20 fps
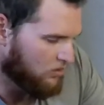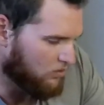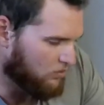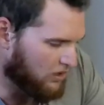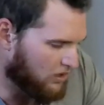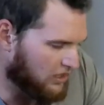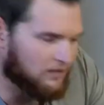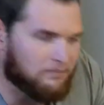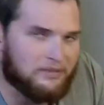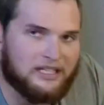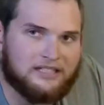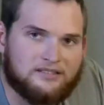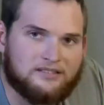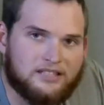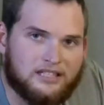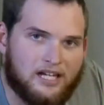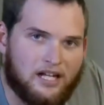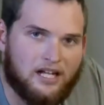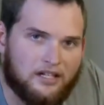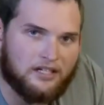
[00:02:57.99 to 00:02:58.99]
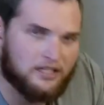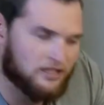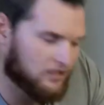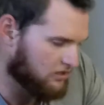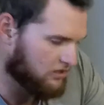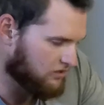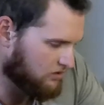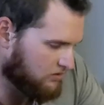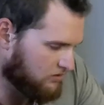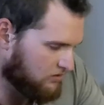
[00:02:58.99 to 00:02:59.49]
we're going to mix the color,
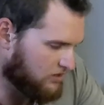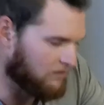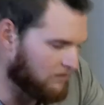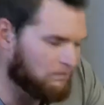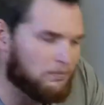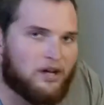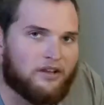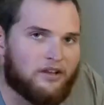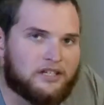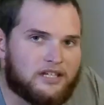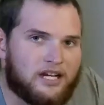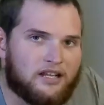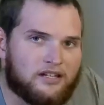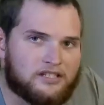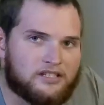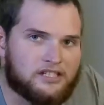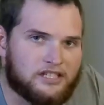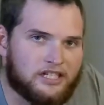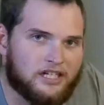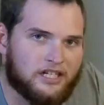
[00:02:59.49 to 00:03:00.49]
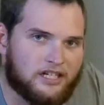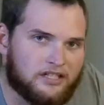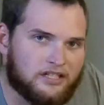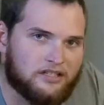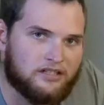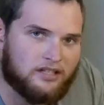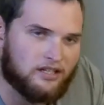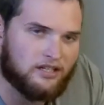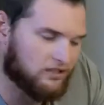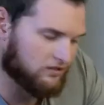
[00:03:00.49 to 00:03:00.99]
dump all the colors in
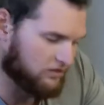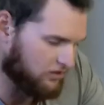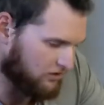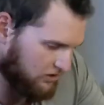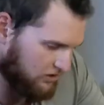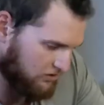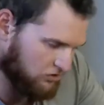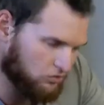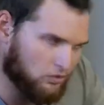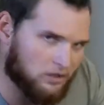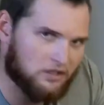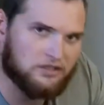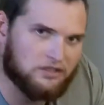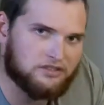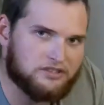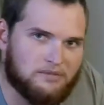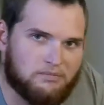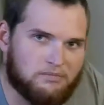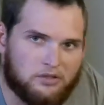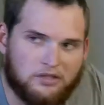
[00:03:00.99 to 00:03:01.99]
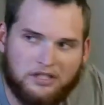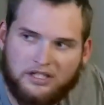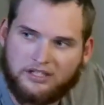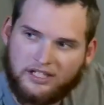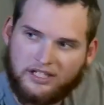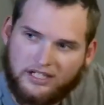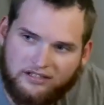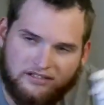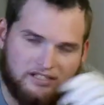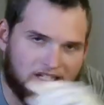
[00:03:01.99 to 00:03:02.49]
here so it swirls it more, and
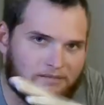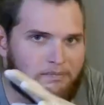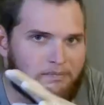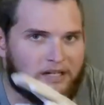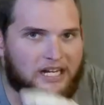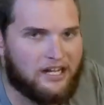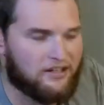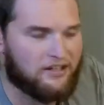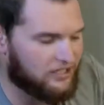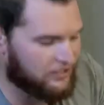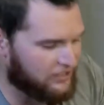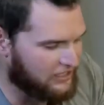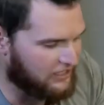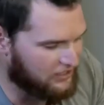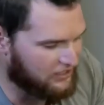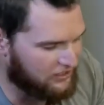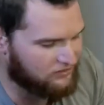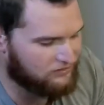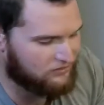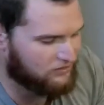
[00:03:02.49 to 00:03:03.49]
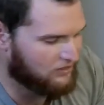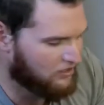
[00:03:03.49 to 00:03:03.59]
then dump it out on there. And